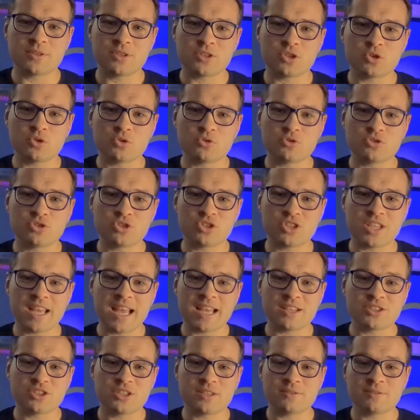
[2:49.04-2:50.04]
Use
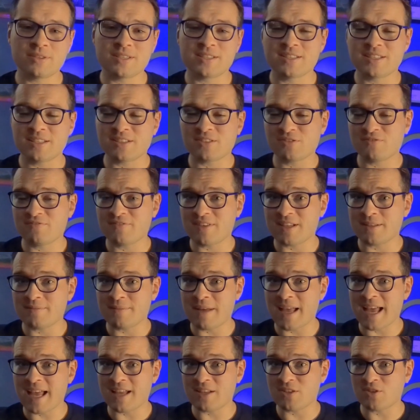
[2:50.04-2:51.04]
ChatGPT's
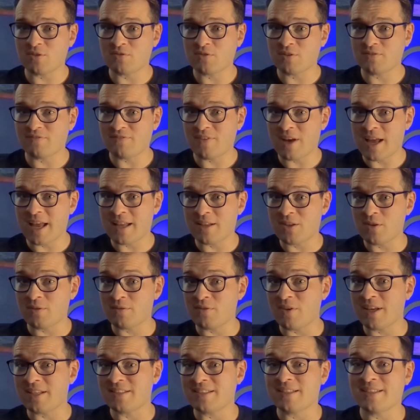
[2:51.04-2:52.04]
feedback to refine your
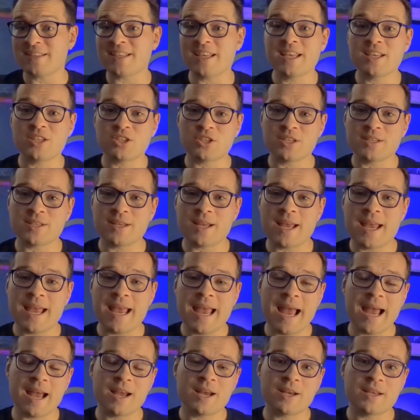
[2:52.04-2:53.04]
presentation
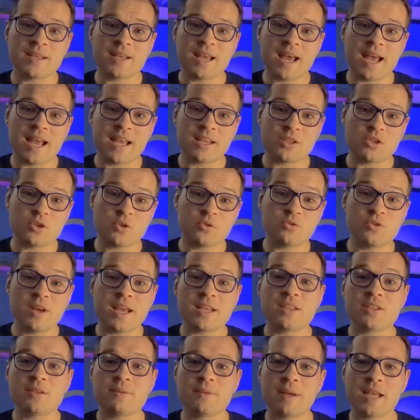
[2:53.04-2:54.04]
and align your
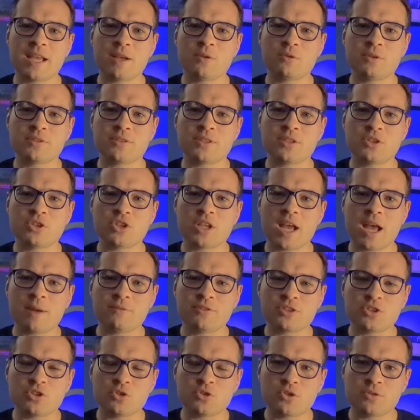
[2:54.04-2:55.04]
resume with the job
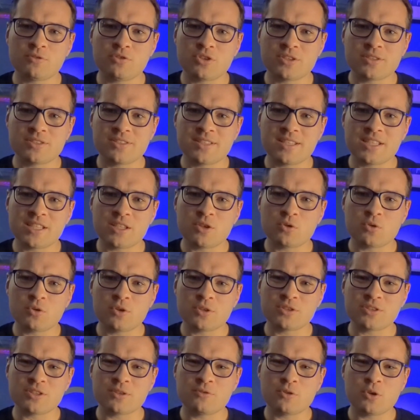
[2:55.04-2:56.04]
description's
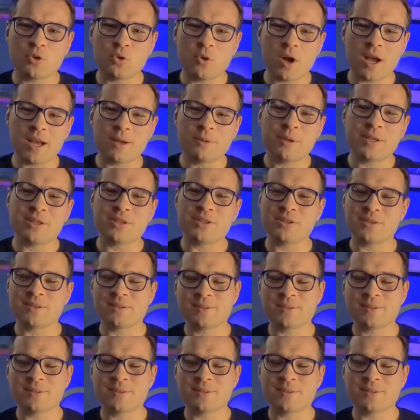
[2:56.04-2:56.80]
keywords and requirements.